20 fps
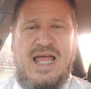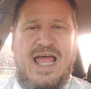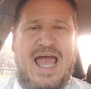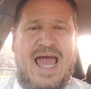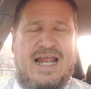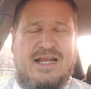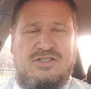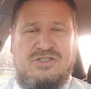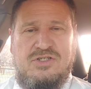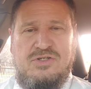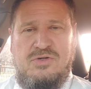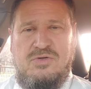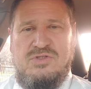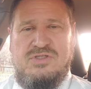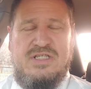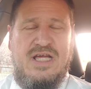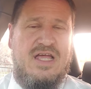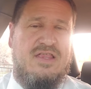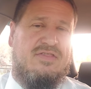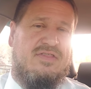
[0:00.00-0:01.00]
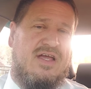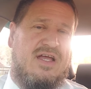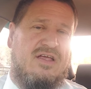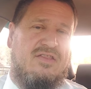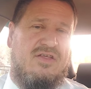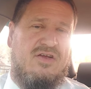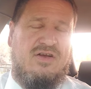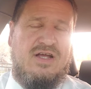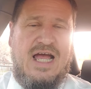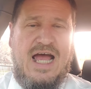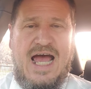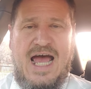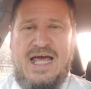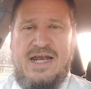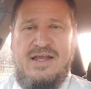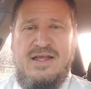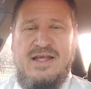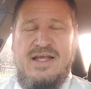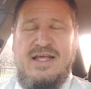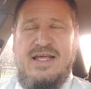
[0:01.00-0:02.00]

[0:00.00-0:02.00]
attitudes, they think they're God.